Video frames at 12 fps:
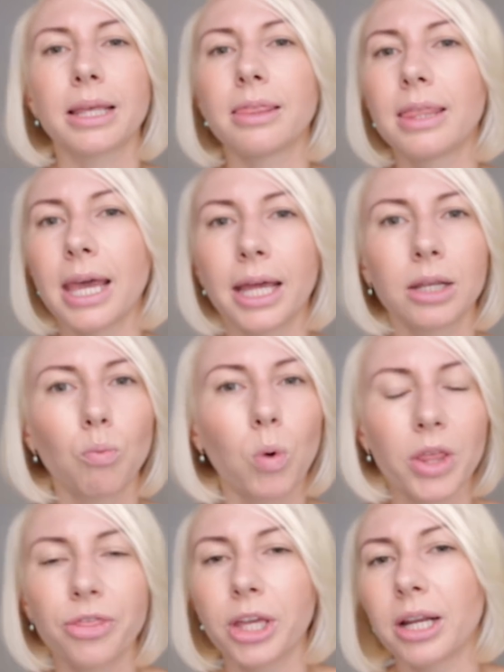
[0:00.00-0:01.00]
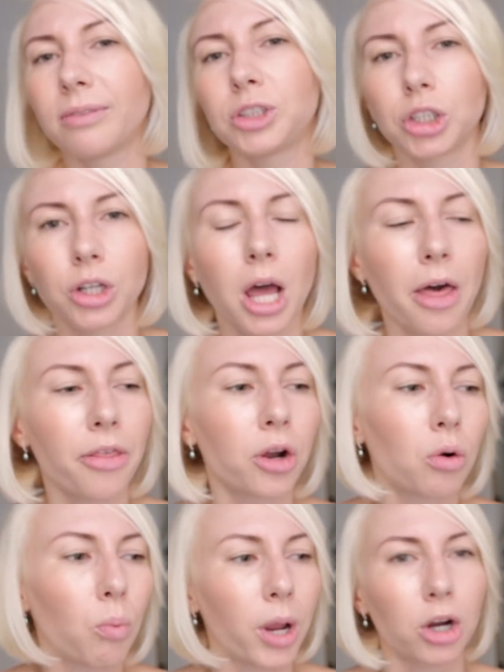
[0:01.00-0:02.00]
And then one thing after
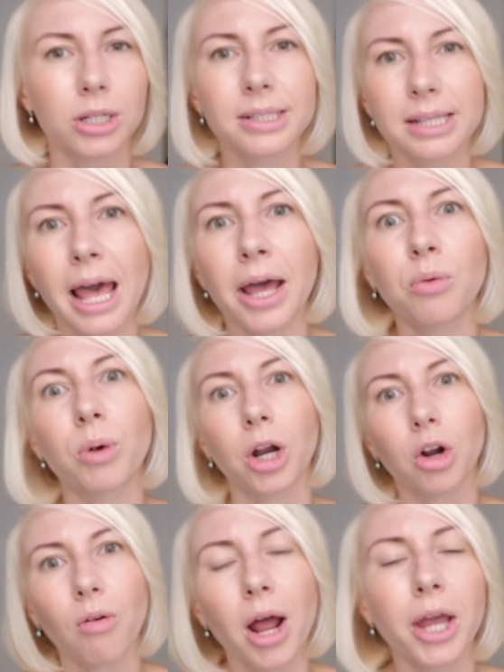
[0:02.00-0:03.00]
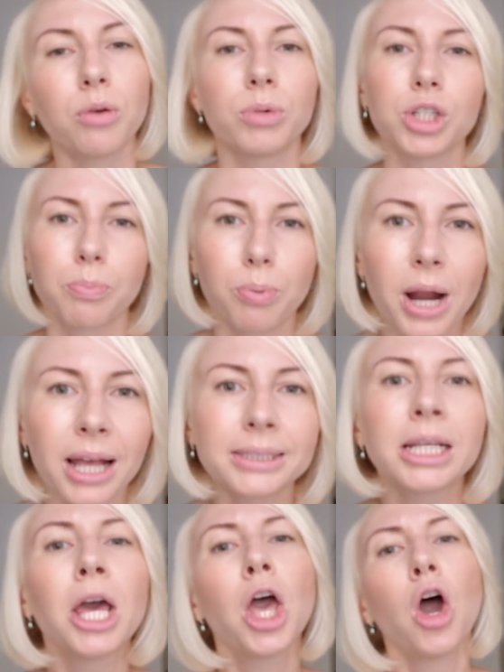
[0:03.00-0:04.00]
another, we are sad, we're crying, we're depressed,